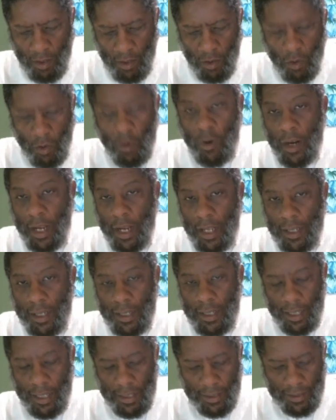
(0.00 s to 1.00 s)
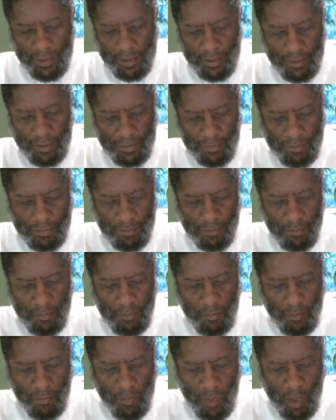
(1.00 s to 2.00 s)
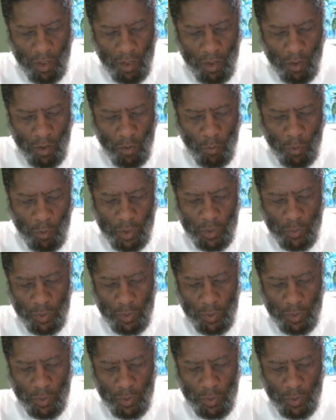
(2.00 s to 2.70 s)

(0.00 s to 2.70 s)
or Hellenist, which